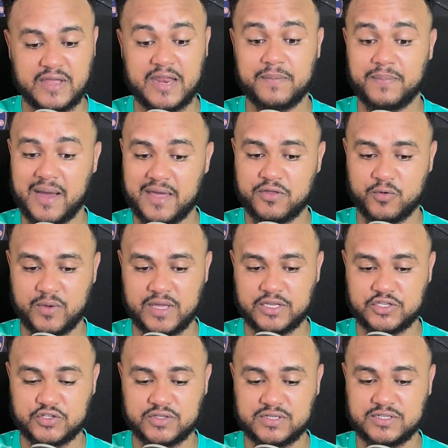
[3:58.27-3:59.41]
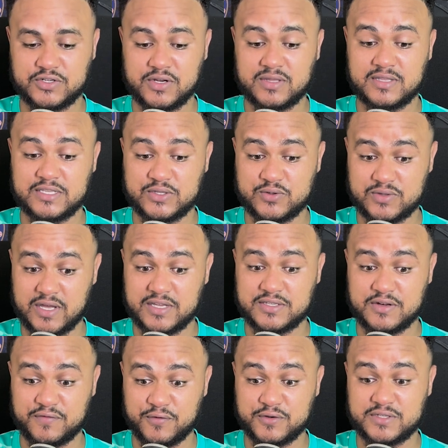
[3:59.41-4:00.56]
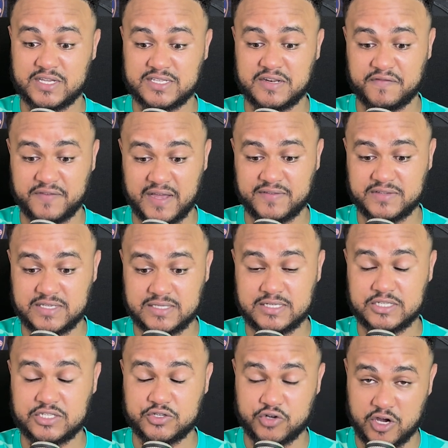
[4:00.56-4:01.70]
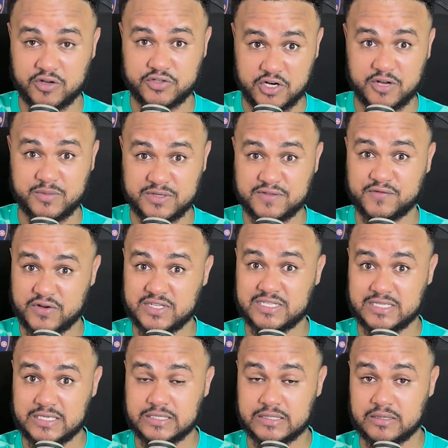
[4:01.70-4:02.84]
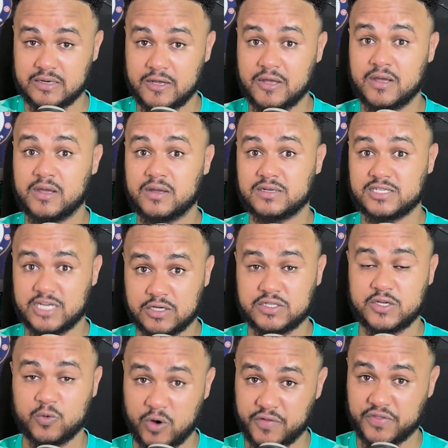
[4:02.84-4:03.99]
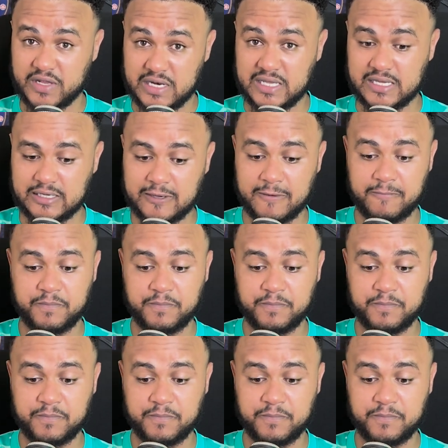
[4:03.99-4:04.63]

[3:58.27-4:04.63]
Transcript: and by the way, during the 2004-2005 season, Drogba's first season, Chelsea won the league.